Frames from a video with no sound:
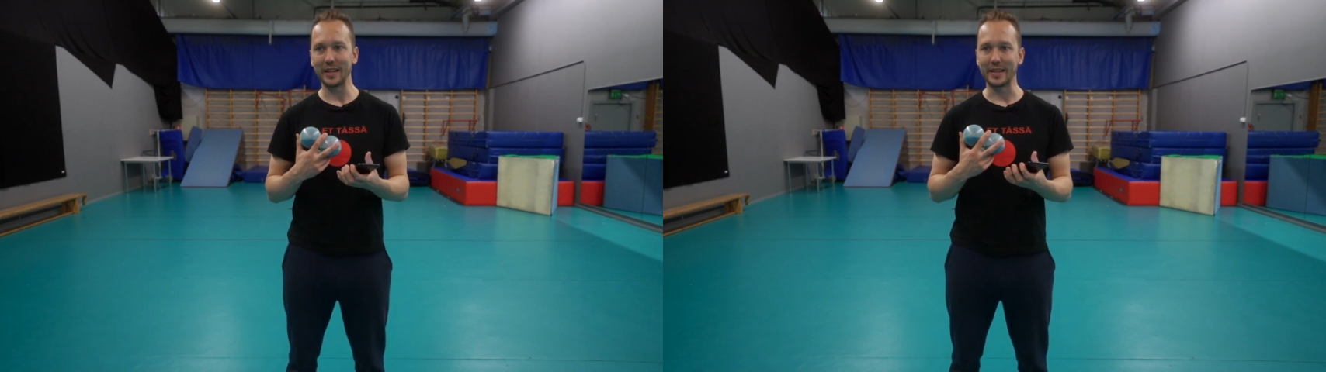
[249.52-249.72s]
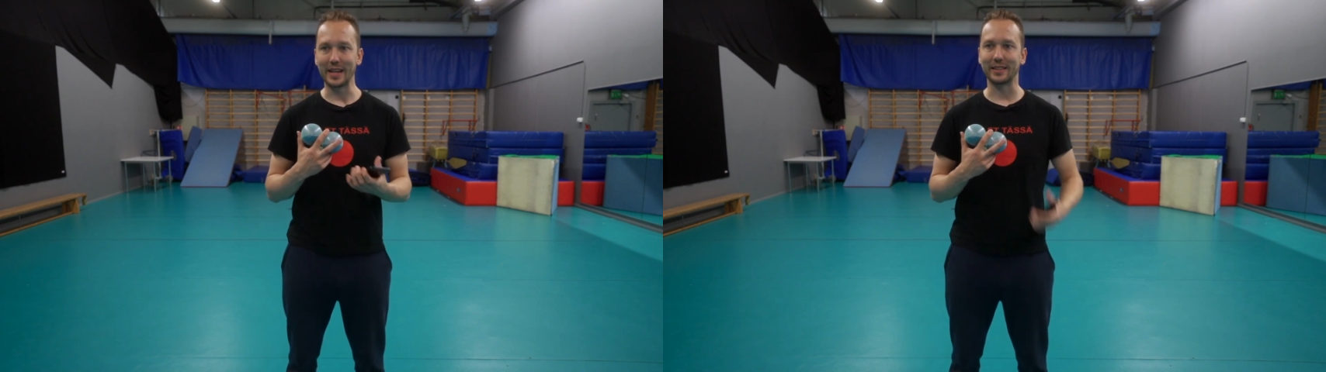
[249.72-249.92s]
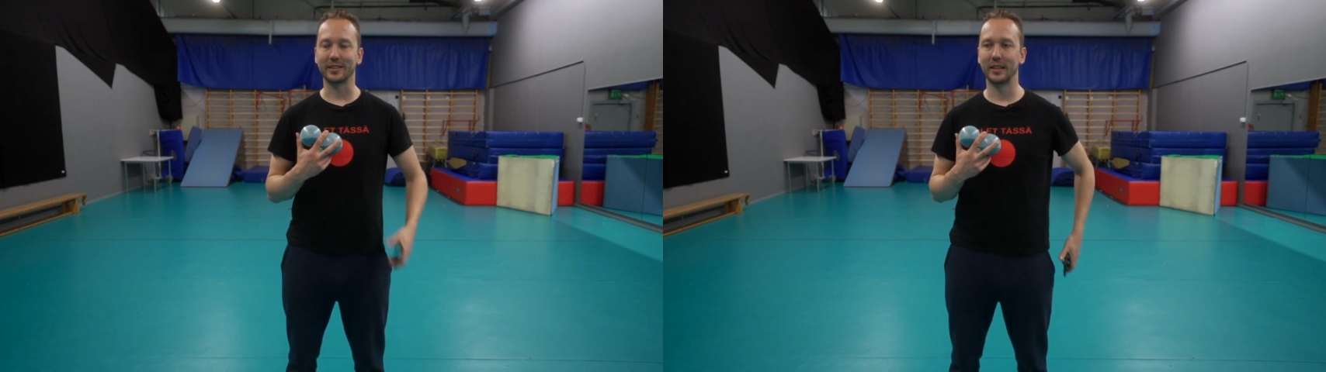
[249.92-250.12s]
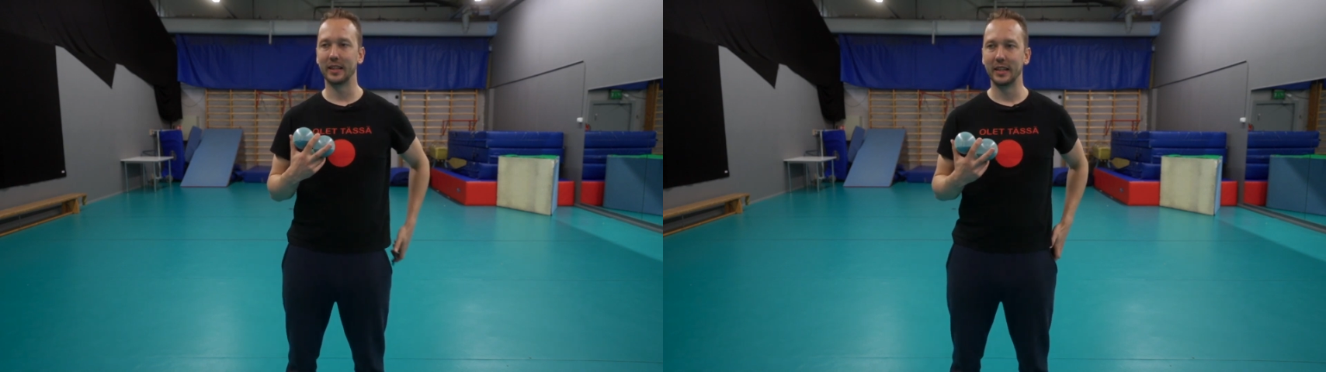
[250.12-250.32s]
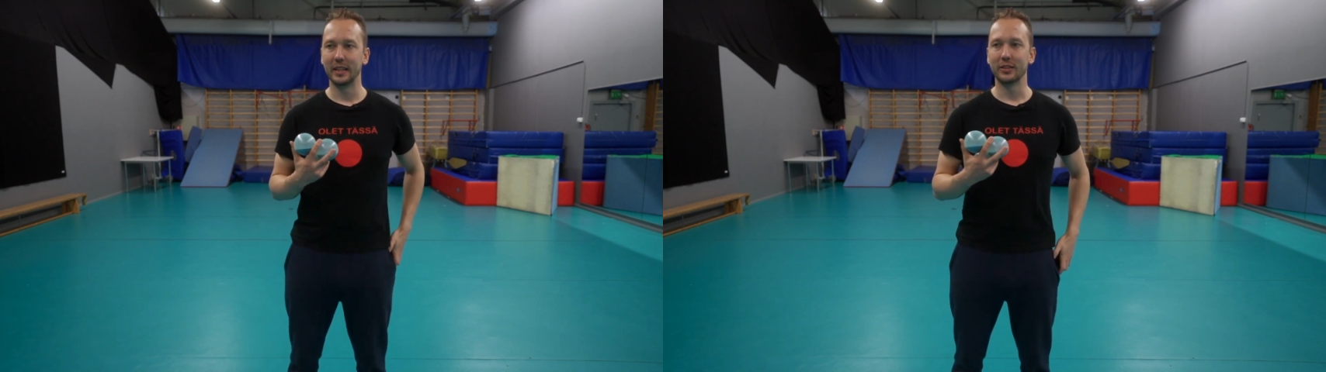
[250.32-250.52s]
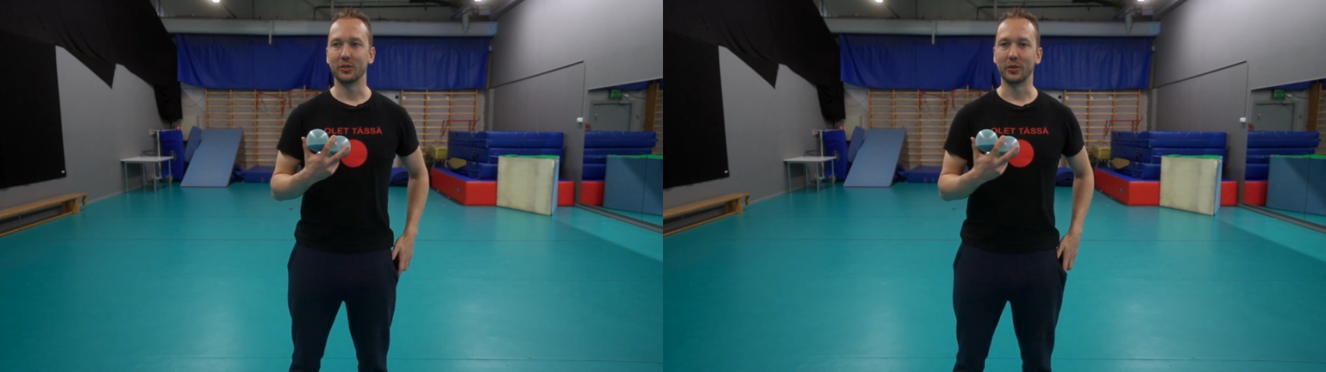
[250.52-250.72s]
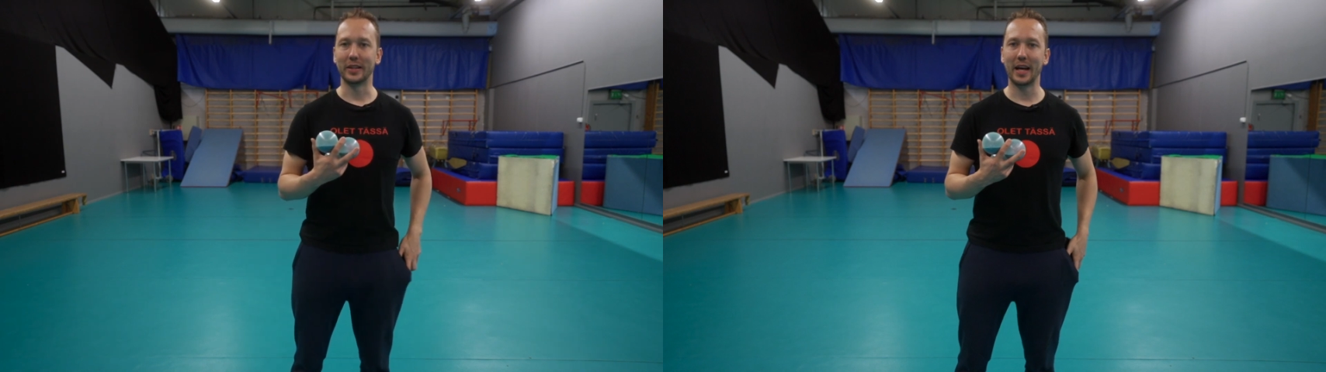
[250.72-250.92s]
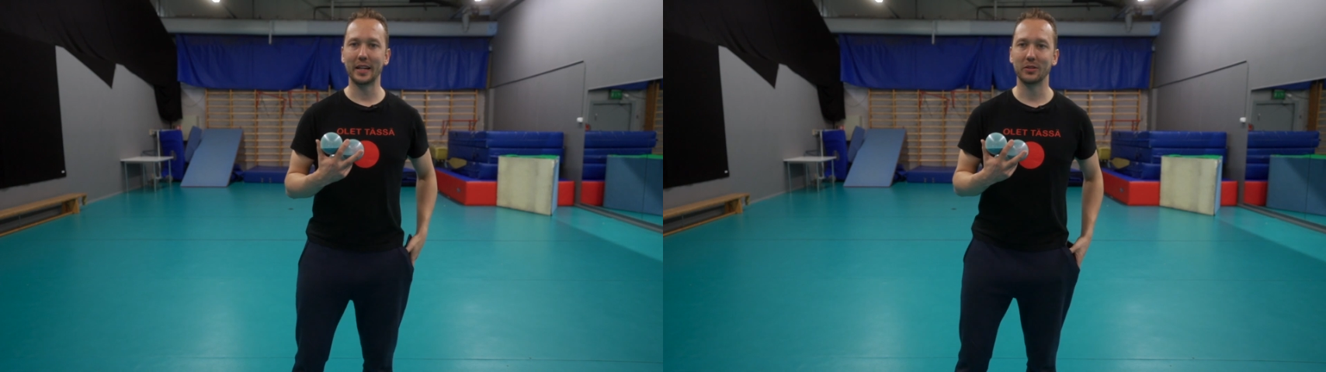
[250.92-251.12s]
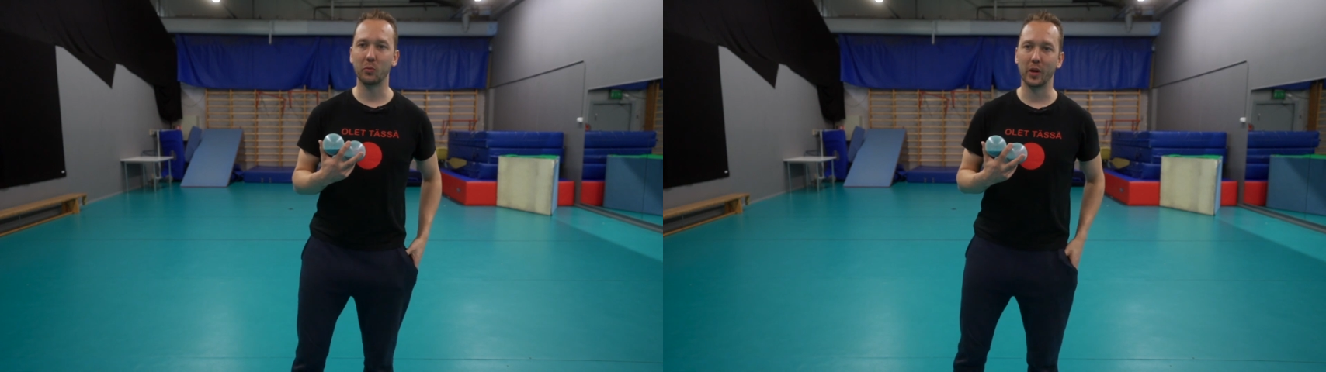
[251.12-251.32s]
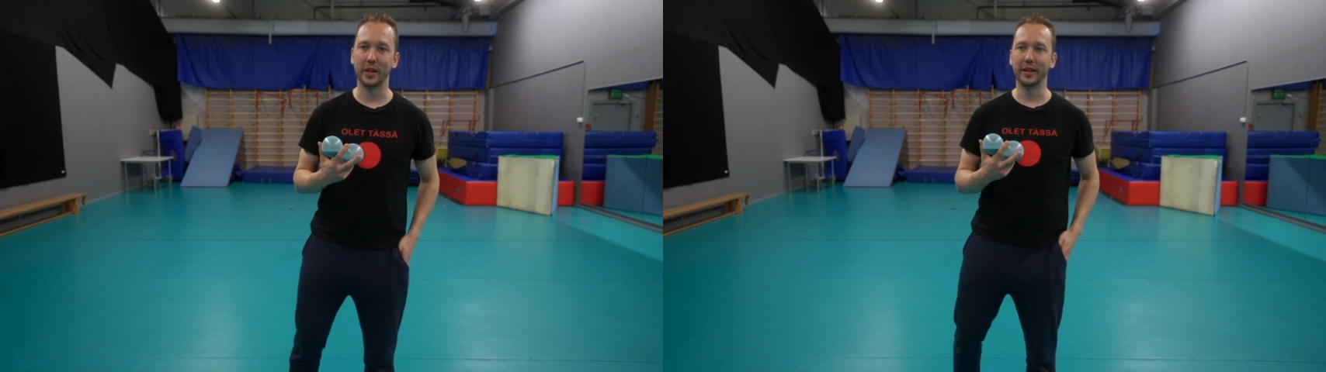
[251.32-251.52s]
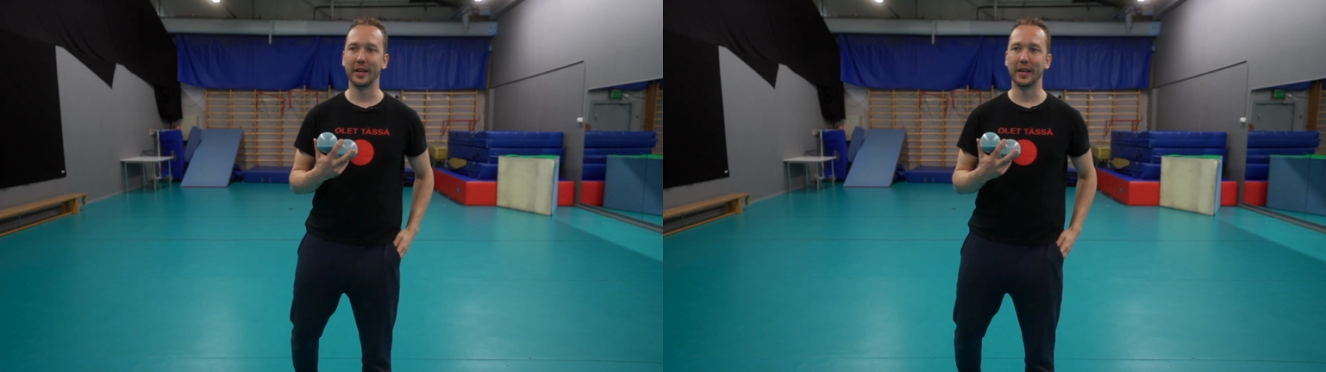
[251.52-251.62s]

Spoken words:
Yes. So that is when